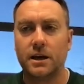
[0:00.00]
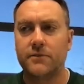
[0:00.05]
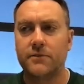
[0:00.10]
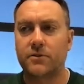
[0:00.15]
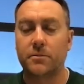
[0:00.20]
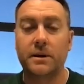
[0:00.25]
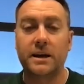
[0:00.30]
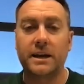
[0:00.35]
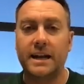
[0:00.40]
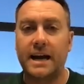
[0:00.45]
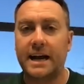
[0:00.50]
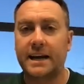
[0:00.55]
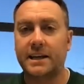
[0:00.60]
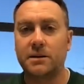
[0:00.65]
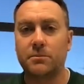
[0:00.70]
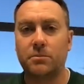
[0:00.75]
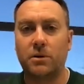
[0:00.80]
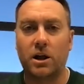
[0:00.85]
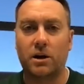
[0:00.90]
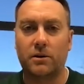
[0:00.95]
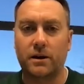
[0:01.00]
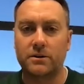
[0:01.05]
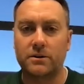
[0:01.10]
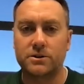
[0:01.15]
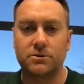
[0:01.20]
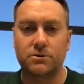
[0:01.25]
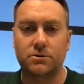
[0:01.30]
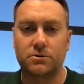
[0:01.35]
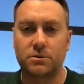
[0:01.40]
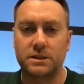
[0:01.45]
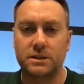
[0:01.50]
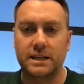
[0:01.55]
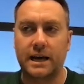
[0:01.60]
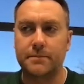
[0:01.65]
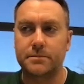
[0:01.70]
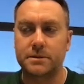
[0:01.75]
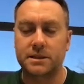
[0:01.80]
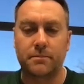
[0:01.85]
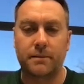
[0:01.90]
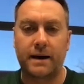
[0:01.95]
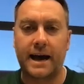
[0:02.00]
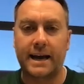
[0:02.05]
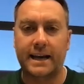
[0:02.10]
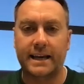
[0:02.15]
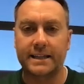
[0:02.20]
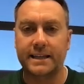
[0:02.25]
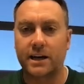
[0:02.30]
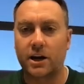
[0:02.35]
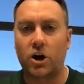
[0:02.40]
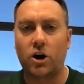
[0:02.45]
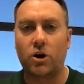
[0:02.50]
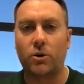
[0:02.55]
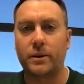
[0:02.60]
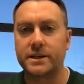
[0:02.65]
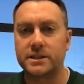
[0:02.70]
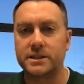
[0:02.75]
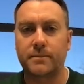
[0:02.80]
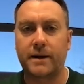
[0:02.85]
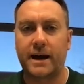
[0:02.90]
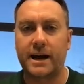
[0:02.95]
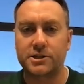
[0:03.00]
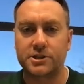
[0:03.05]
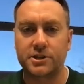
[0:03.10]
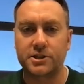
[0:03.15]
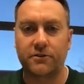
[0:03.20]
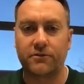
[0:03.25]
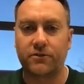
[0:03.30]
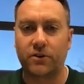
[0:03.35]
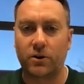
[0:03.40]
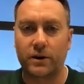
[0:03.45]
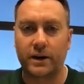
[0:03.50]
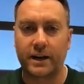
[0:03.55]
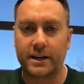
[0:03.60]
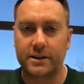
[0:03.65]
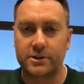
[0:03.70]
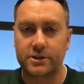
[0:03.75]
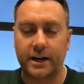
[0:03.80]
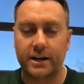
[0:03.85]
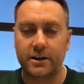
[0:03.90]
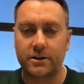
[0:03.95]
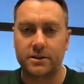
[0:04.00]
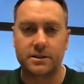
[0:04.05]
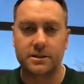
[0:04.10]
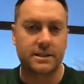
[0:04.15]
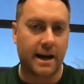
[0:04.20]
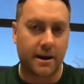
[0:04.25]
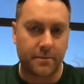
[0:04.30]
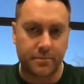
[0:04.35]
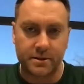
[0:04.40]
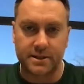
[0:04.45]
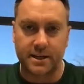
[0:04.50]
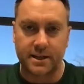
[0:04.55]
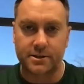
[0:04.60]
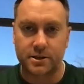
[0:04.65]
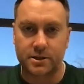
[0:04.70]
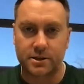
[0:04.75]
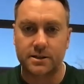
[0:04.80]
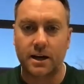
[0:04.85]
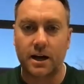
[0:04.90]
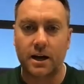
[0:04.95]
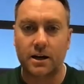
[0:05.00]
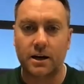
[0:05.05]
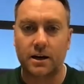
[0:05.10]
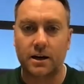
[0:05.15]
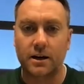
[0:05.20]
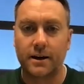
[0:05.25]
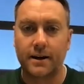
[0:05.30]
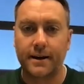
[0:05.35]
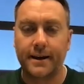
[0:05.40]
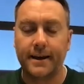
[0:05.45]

For me, knocking the ball around two, three times in the back and then always smashing it forward in a channel is not possession soccer.